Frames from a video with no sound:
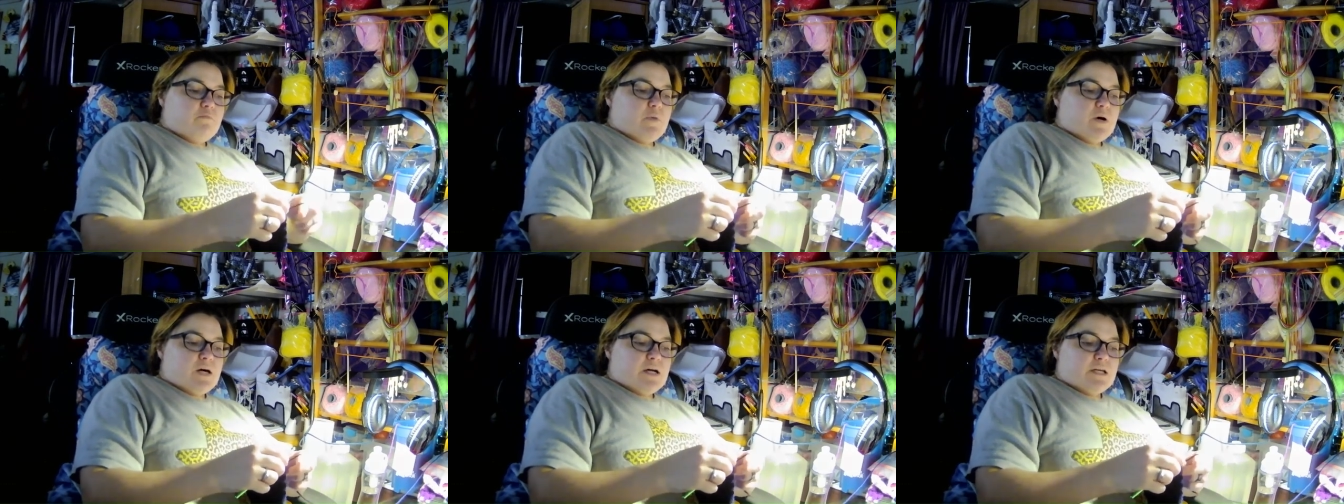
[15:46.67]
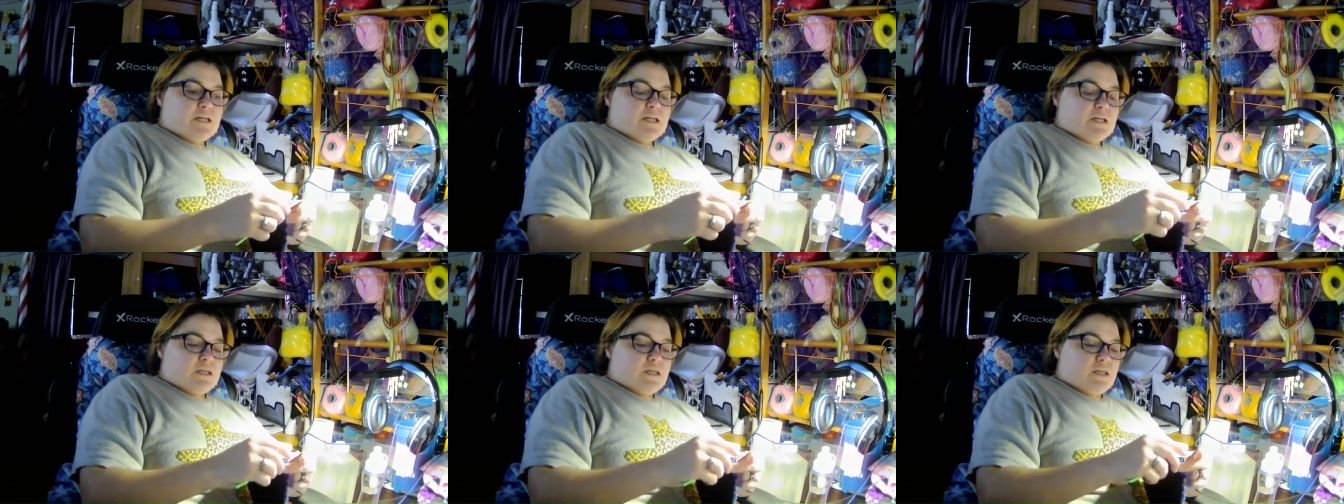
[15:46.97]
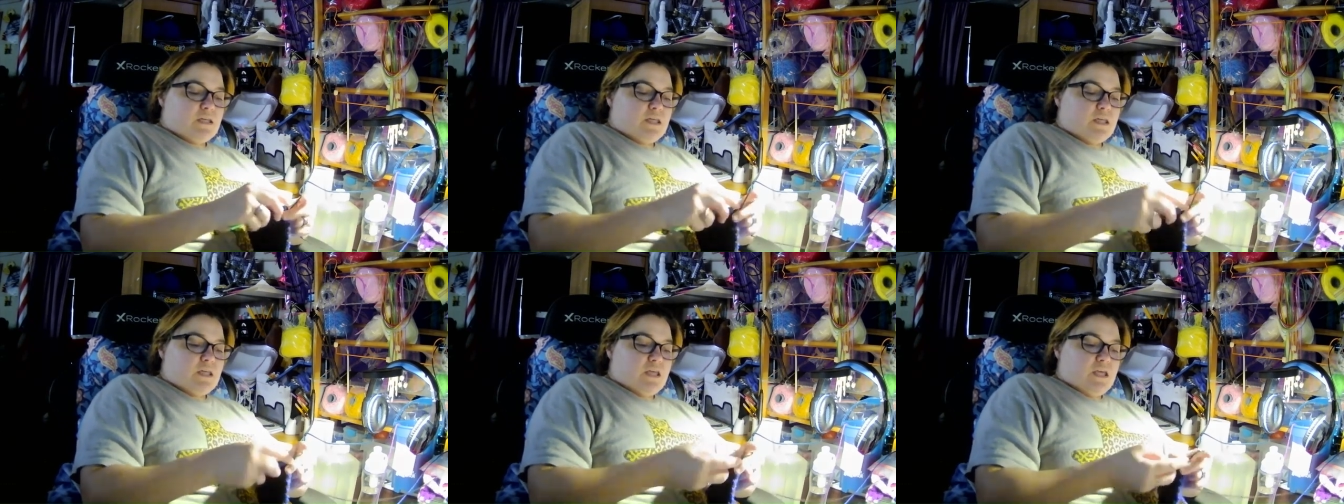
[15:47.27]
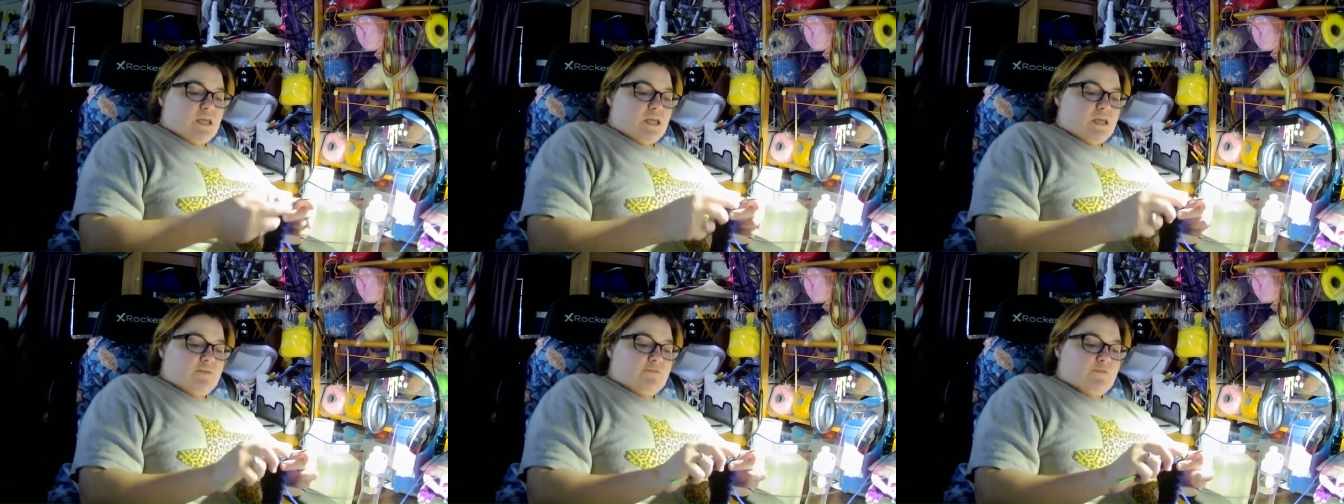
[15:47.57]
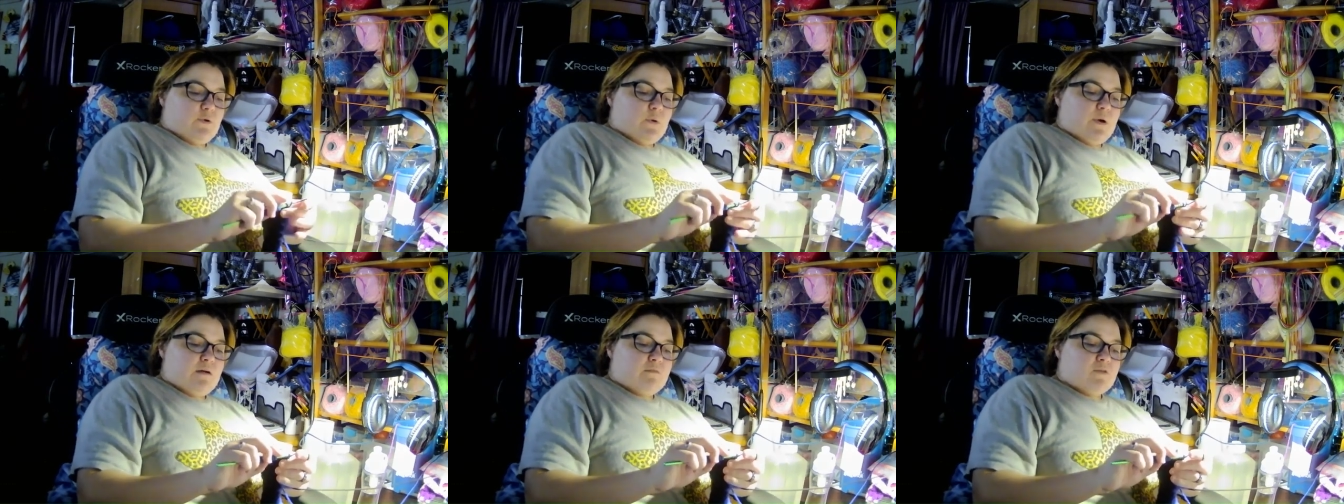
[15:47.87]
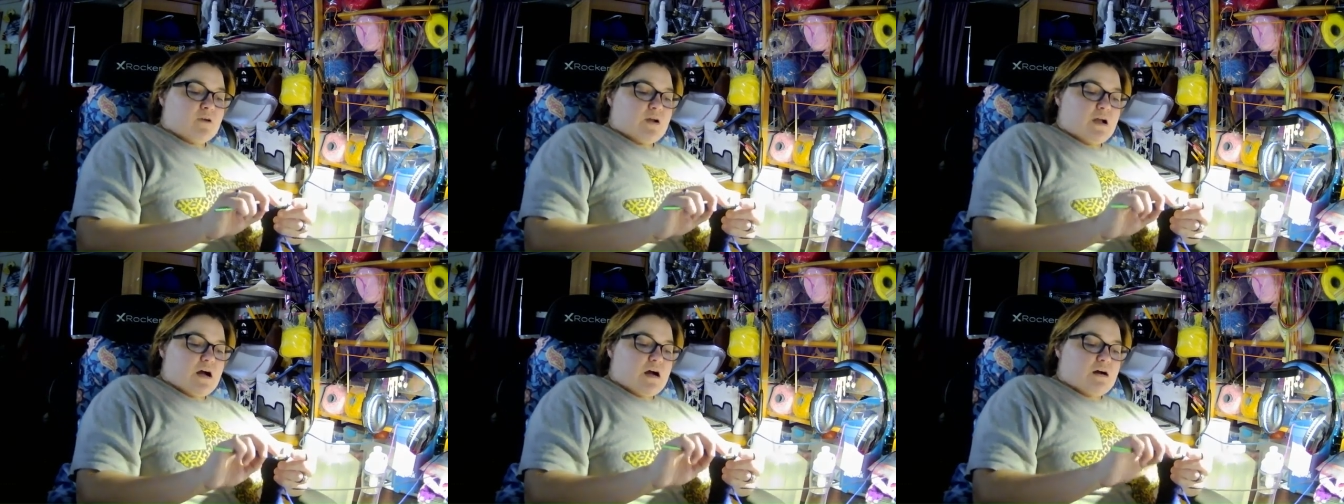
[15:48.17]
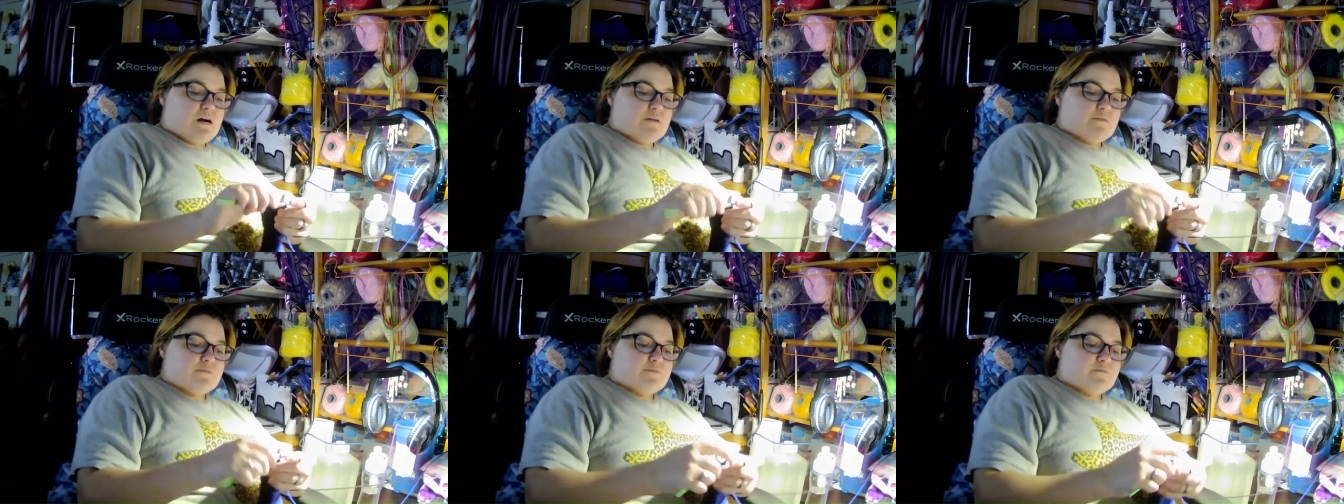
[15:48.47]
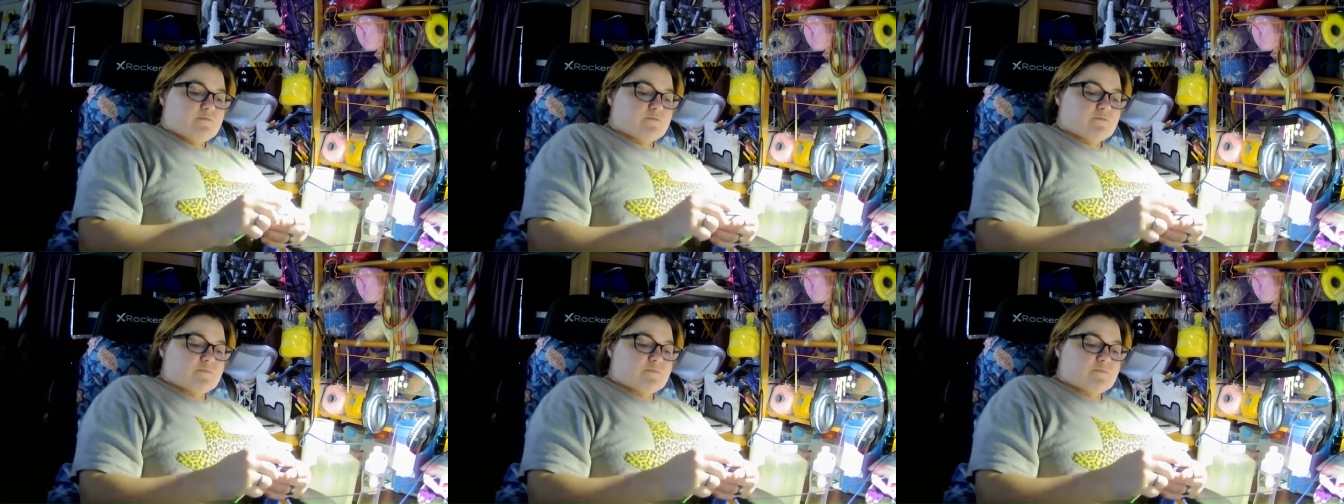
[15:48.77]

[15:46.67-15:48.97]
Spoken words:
But if you ever have